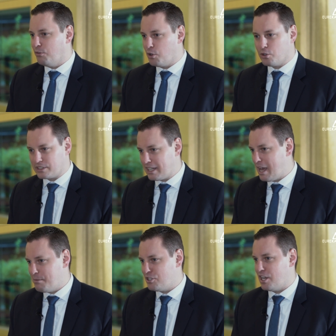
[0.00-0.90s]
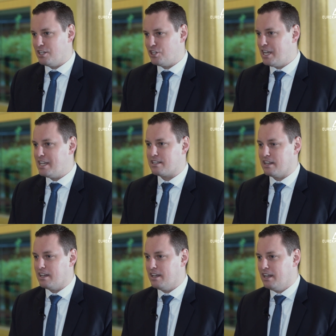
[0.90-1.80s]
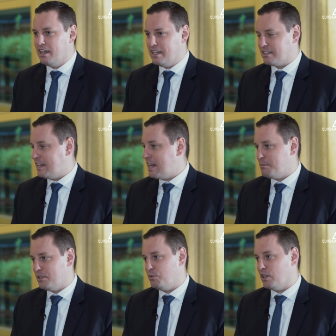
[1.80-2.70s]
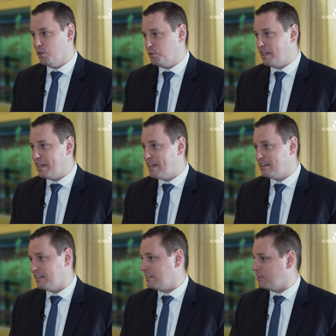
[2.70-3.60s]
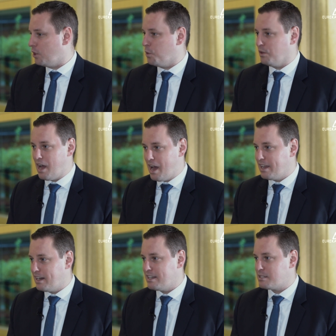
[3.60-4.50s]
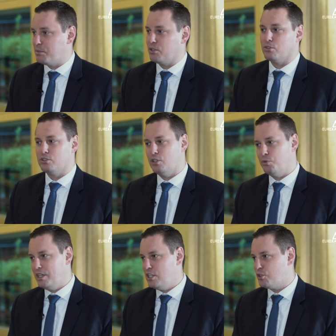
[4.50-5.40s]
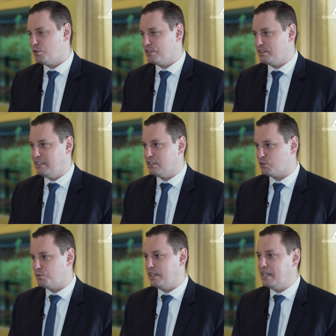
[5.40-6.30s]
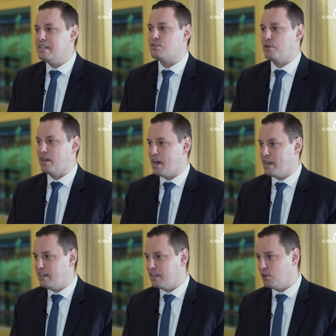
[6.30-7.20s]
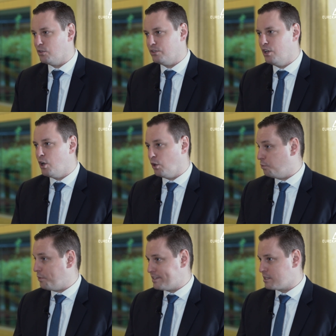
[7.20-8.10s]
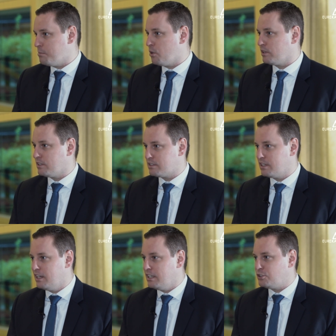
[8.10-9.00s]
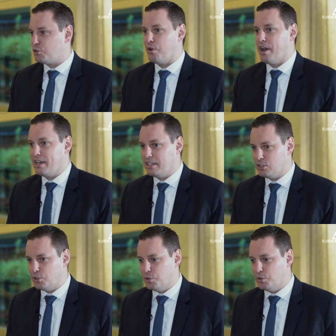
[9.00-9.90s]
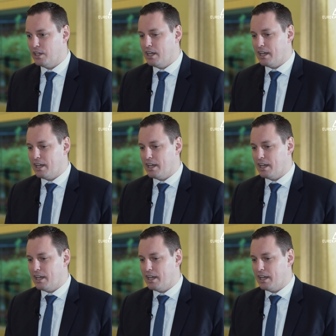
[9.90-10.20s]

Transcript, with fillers: of course, climate change is a is an element we are looking at, and the whole I L S, but also the reinsurance industry, is relying on, on risk models, oh. trying to